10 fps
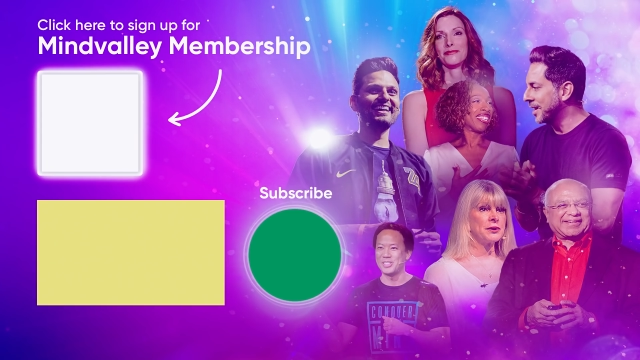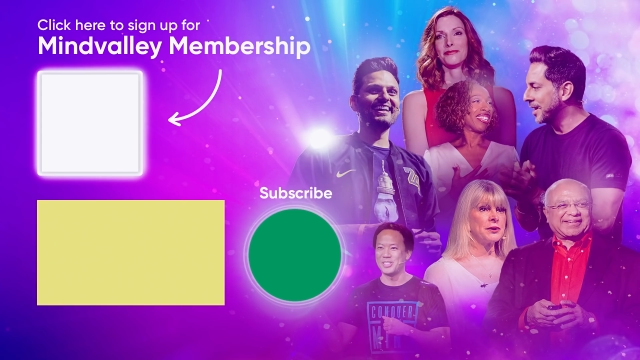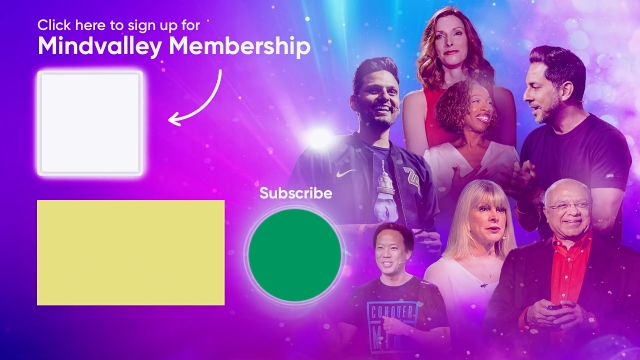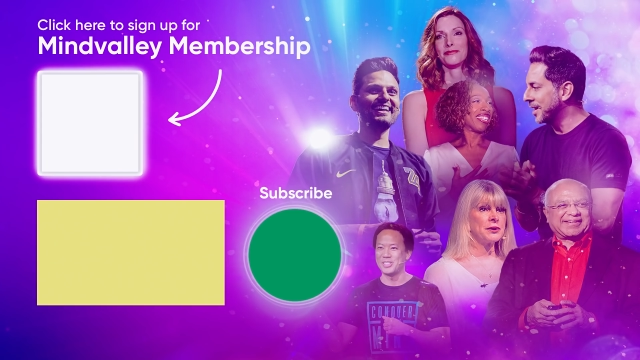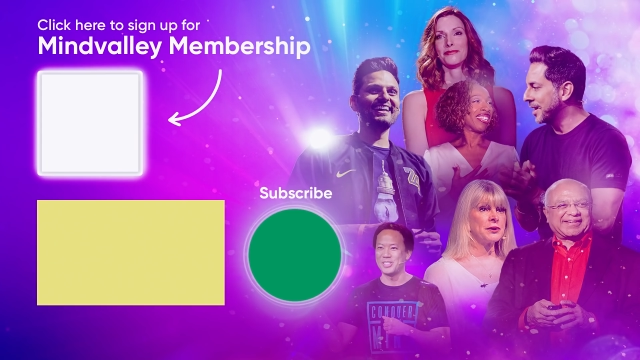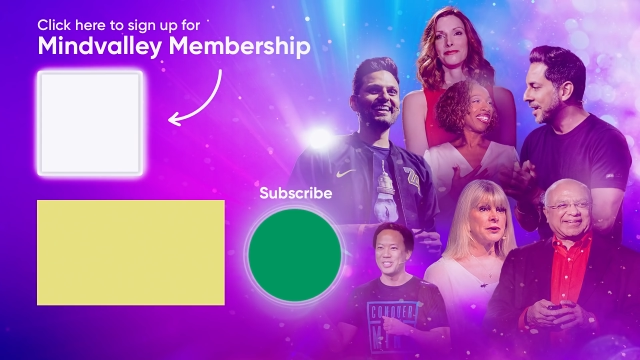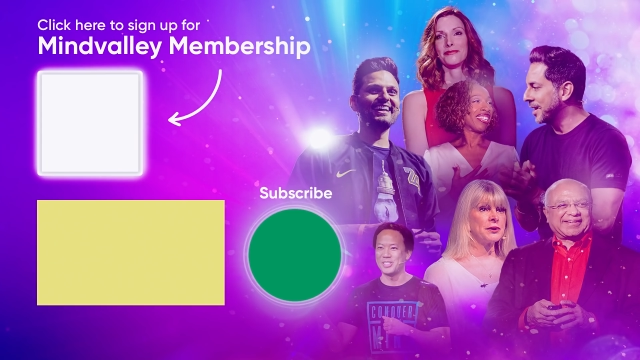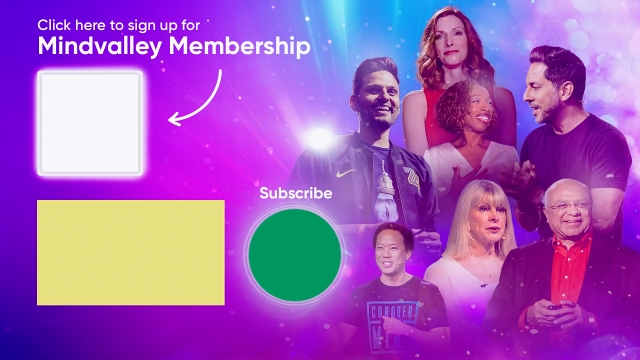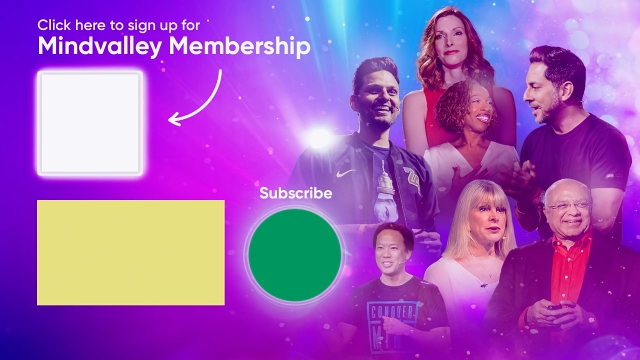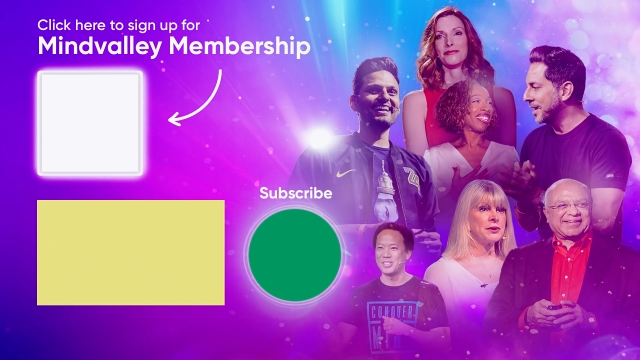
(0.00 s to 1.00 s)

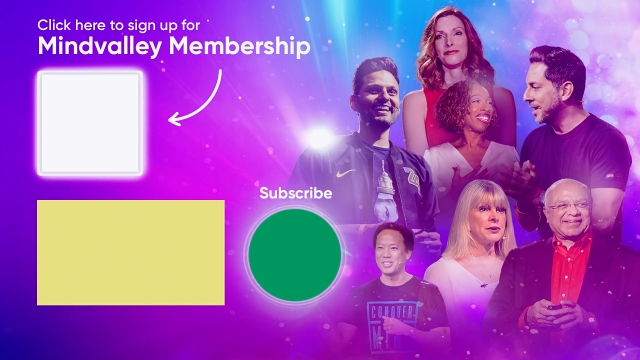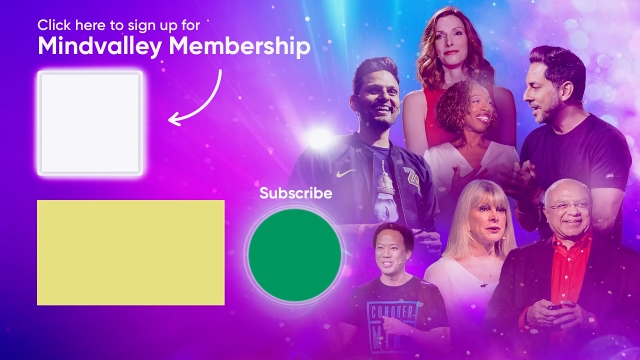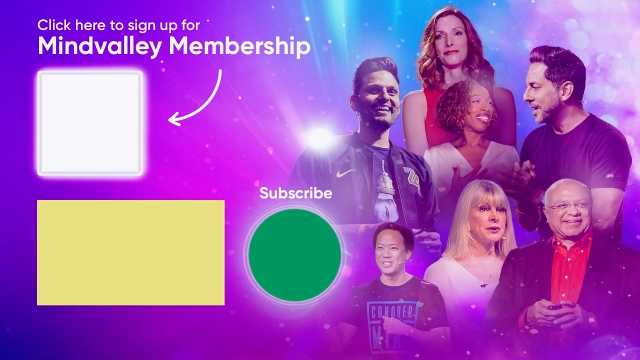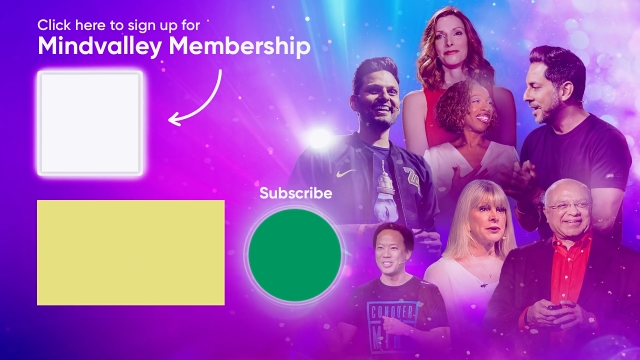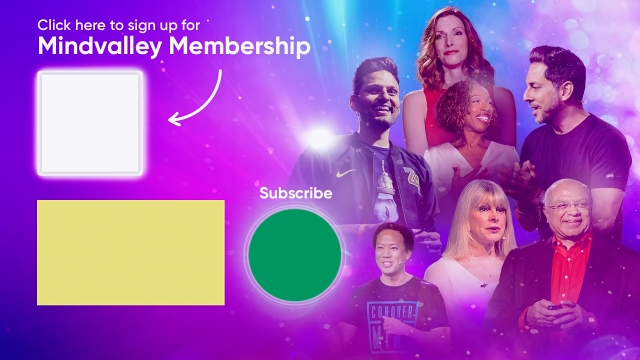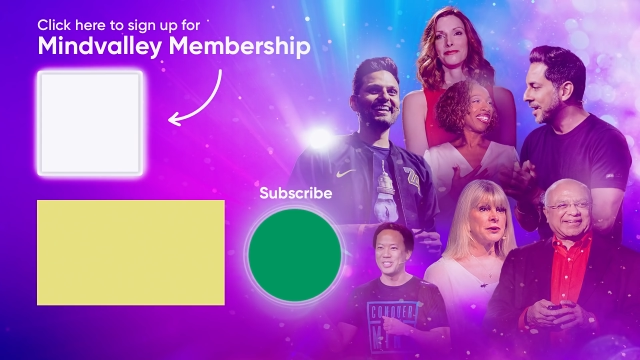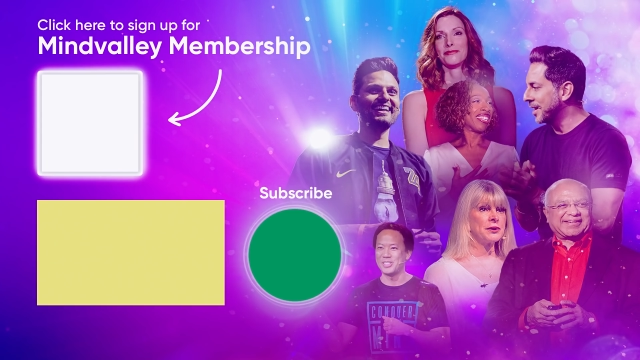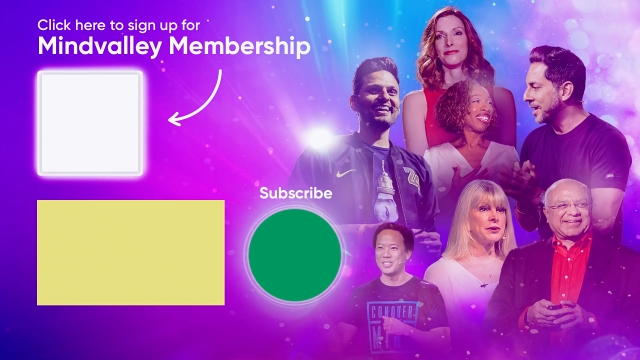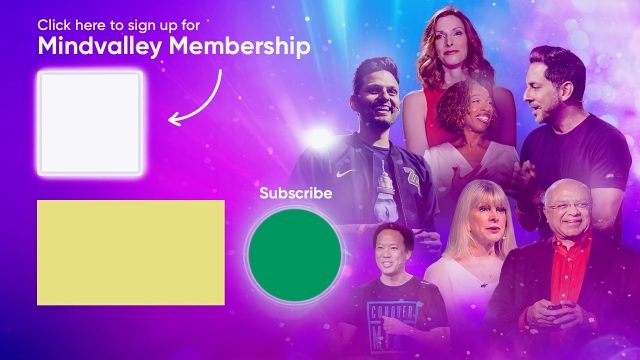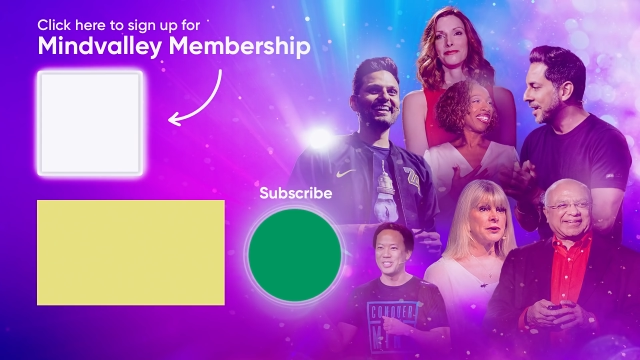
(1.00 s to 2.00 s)
(no one is talking)